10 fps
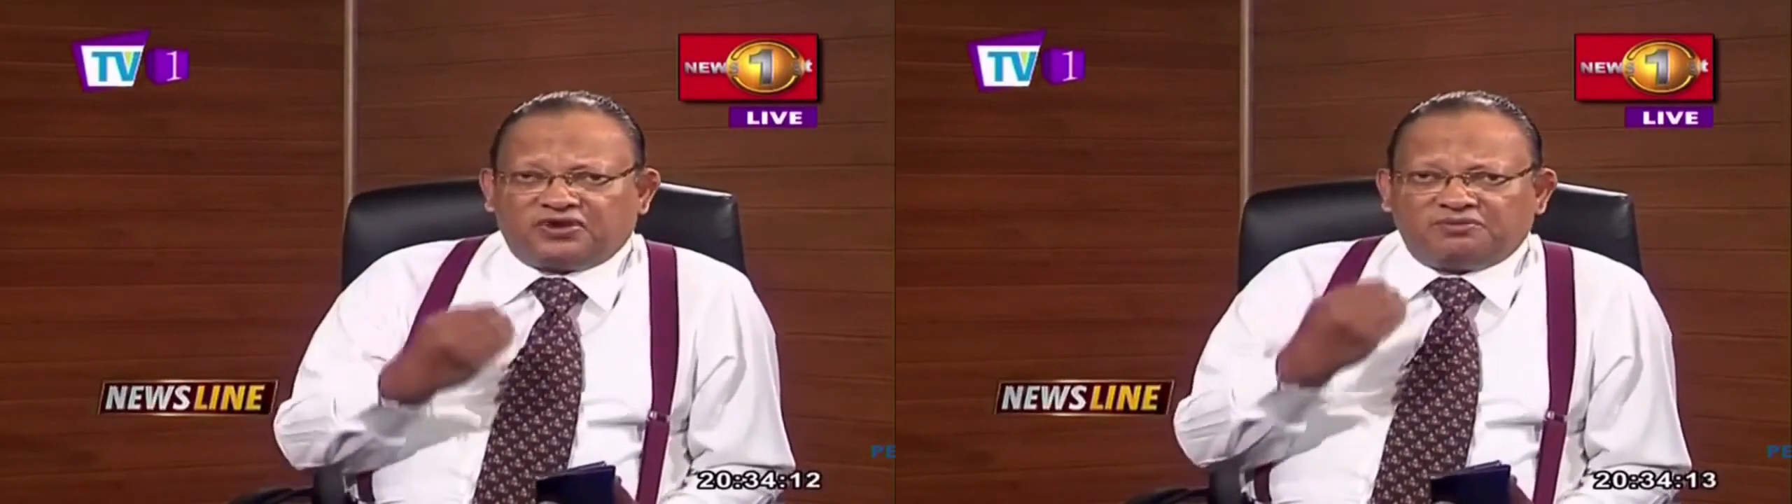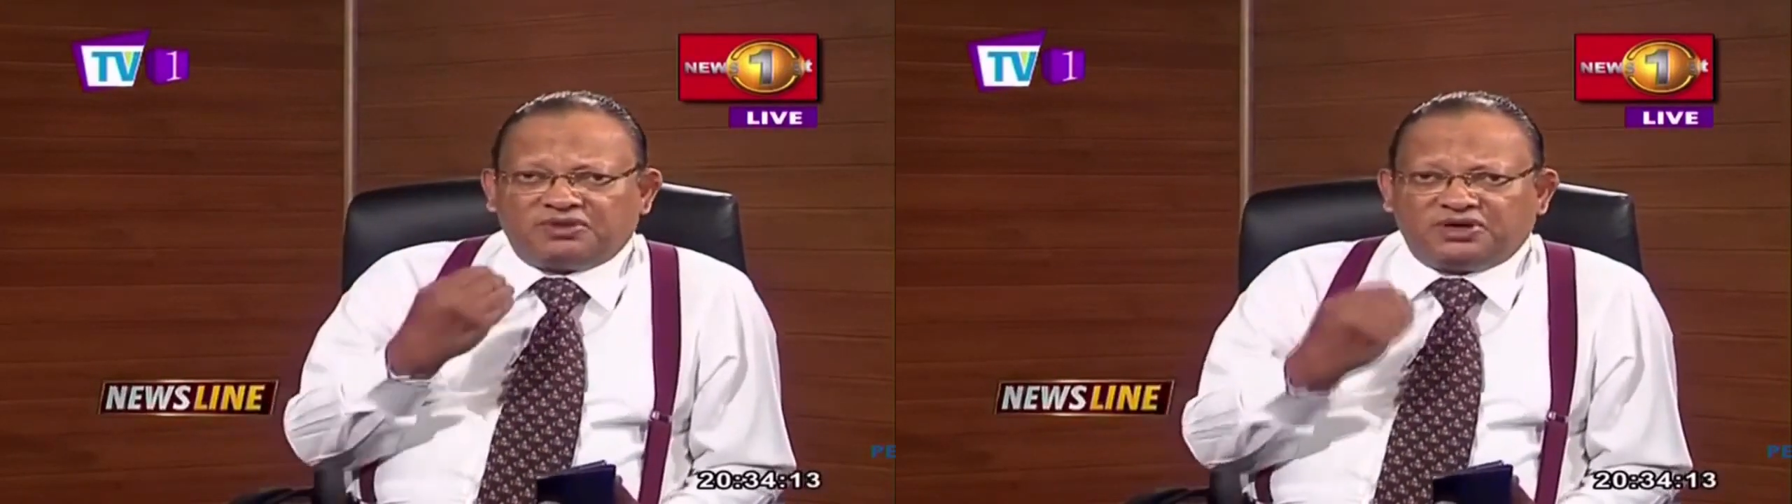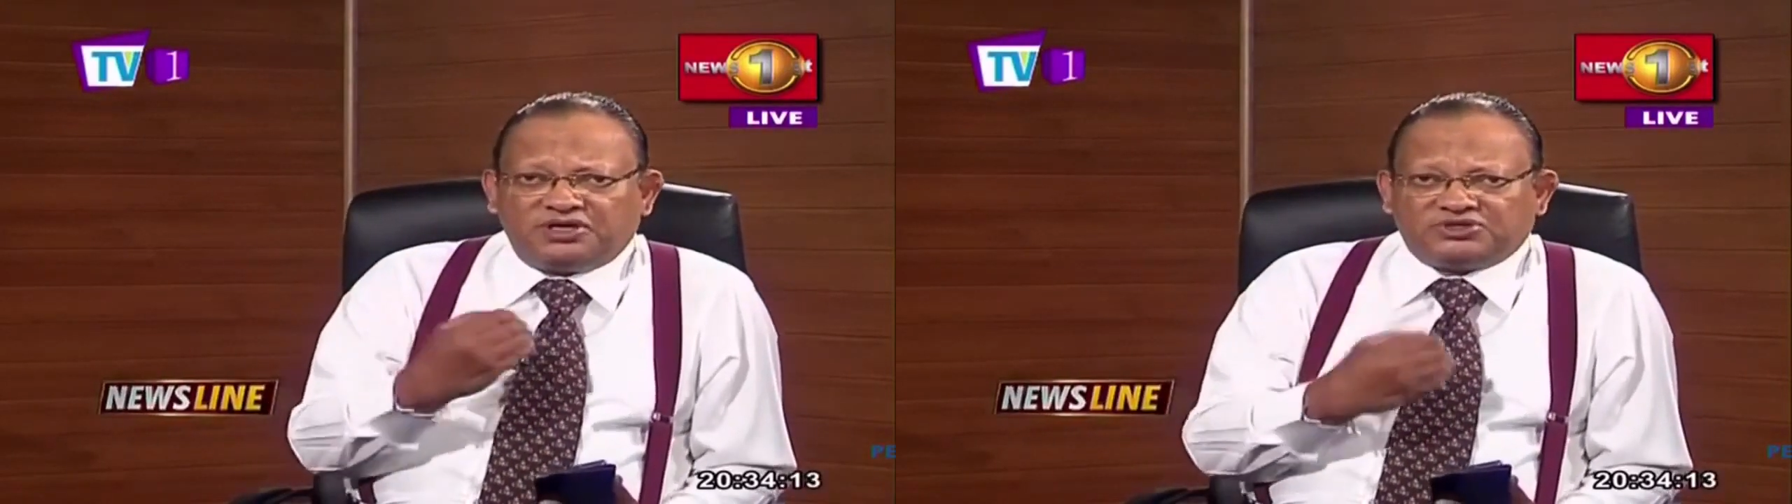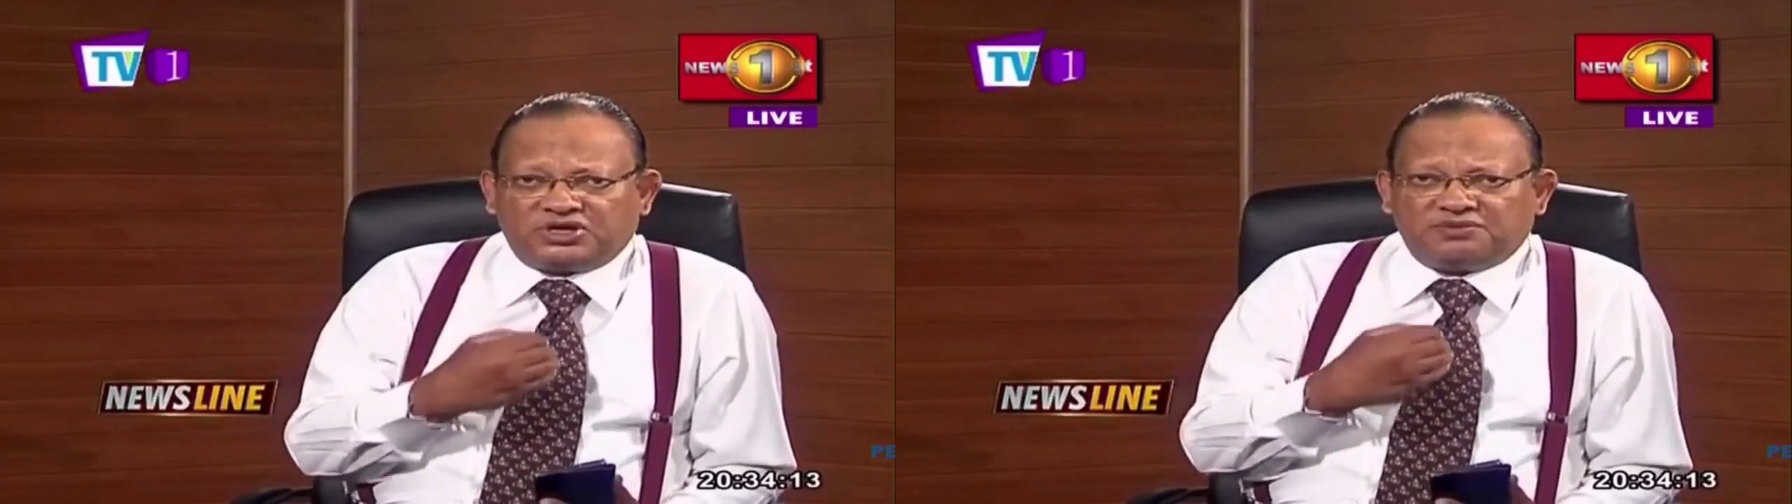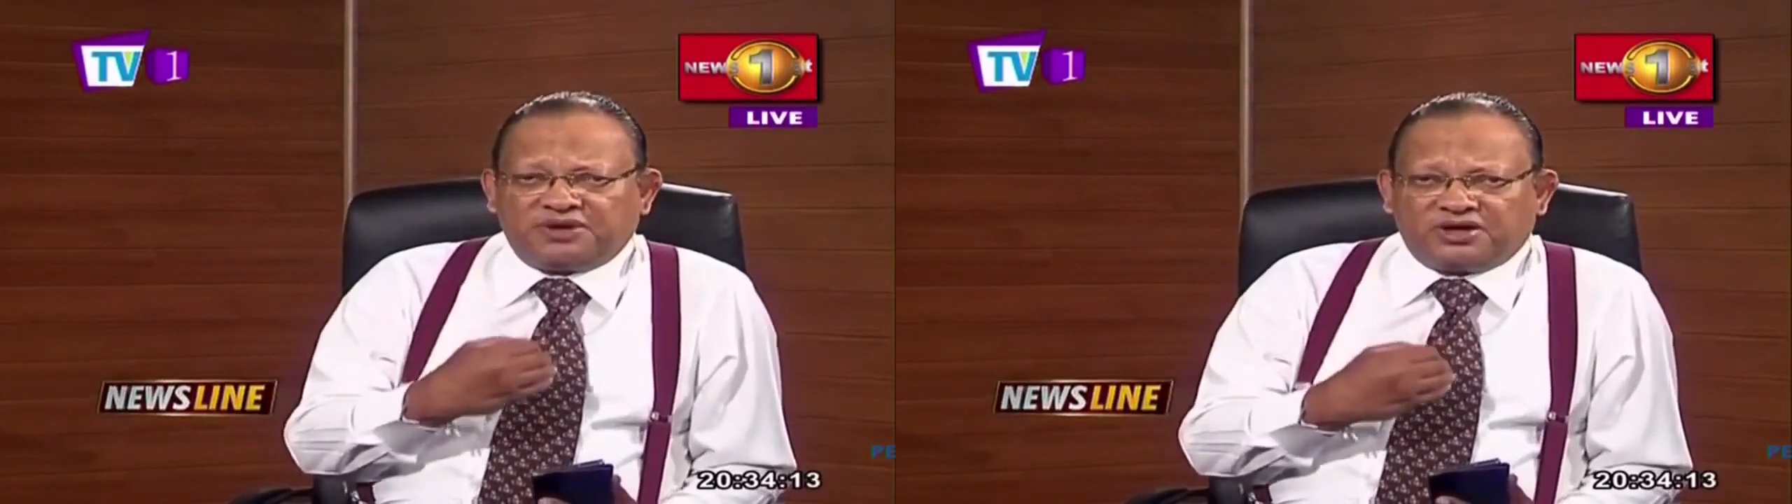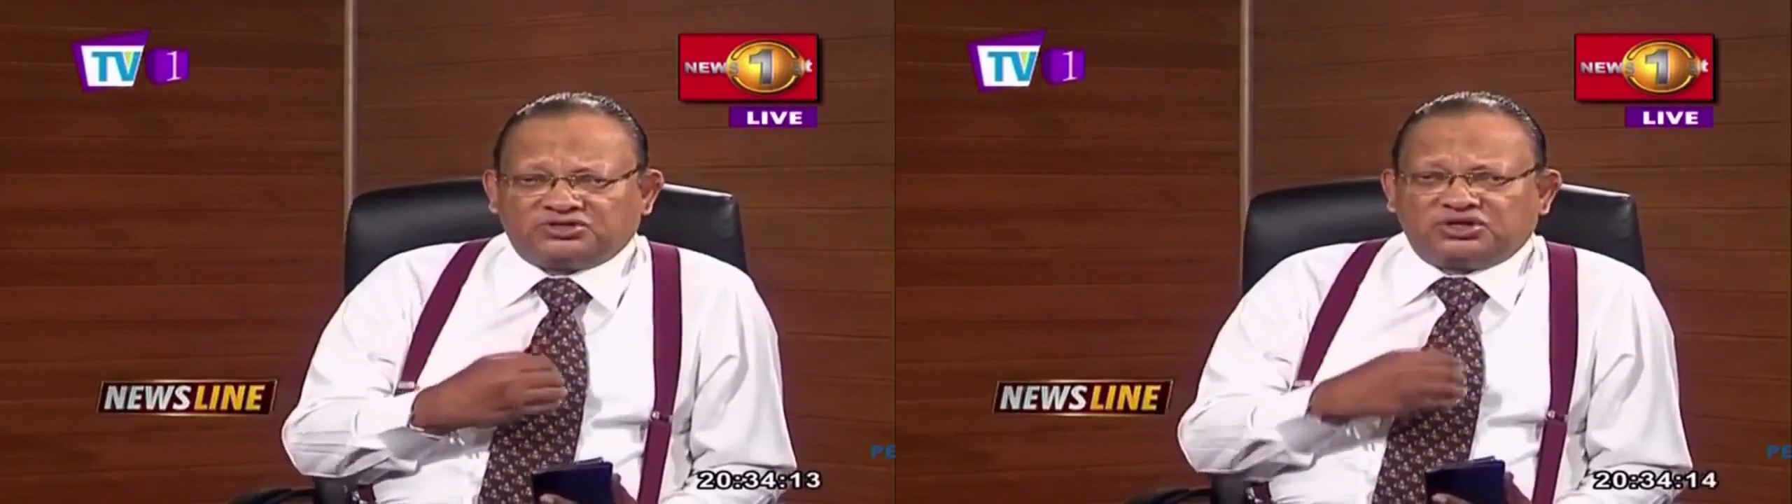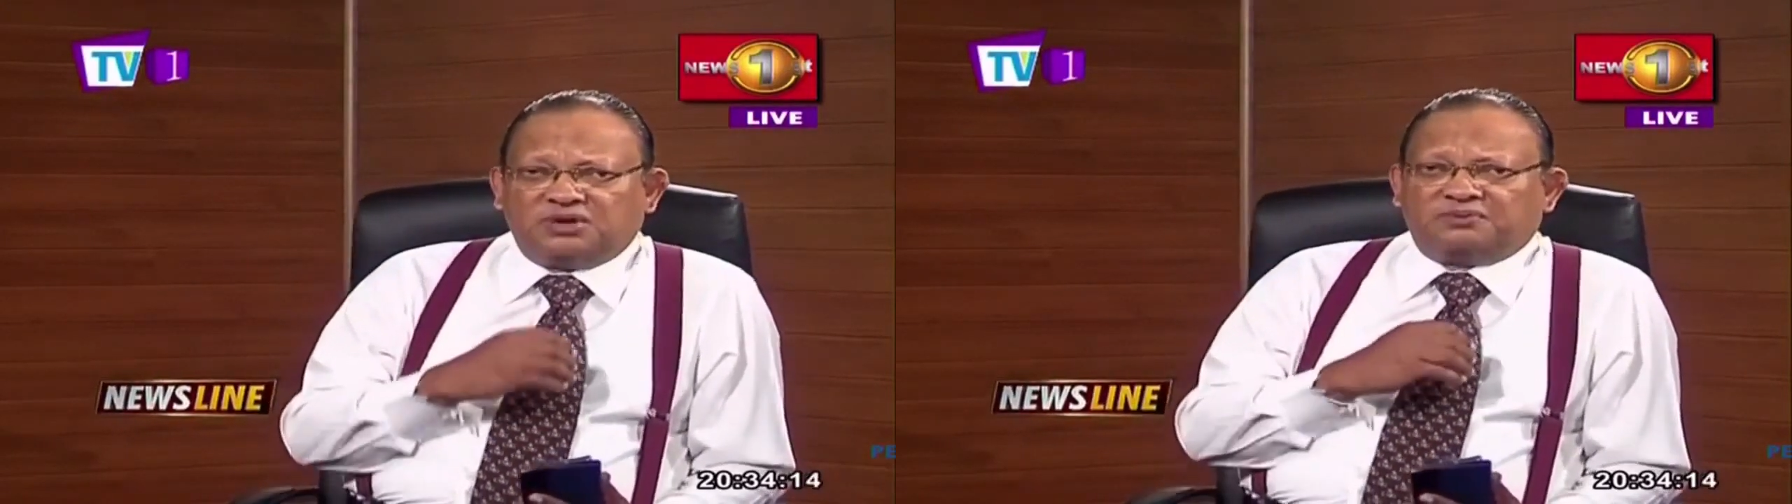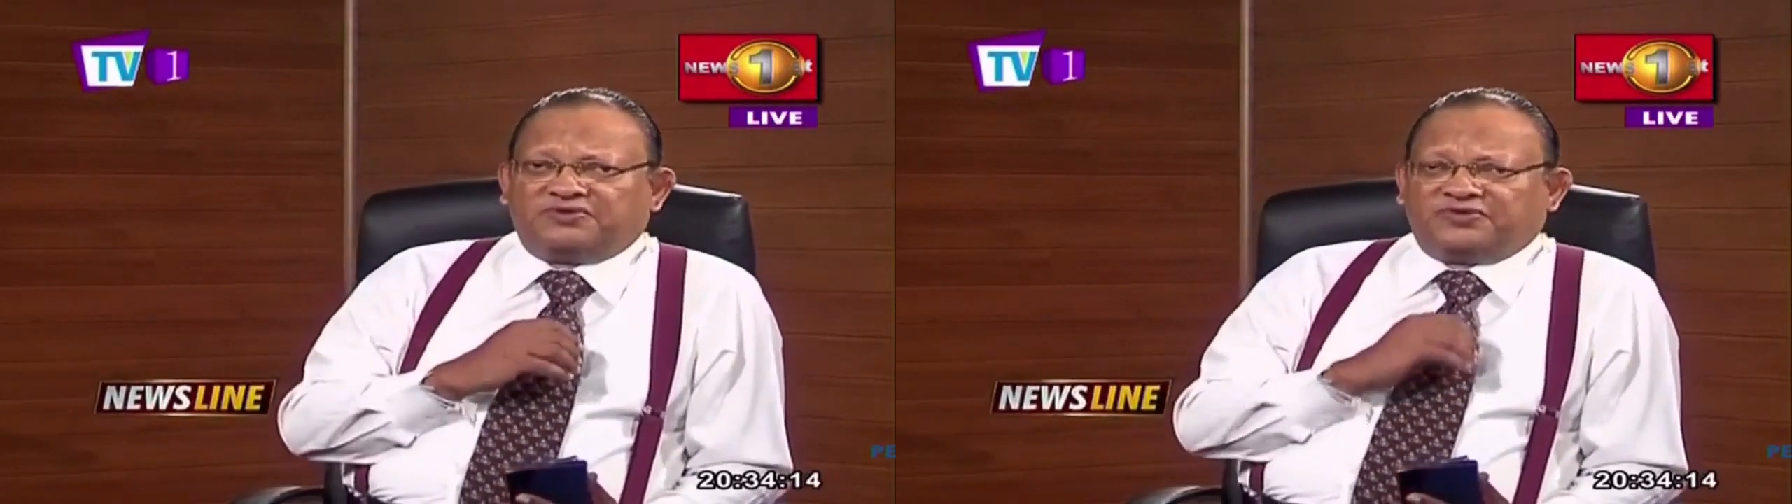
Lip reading: from leaps and bounds.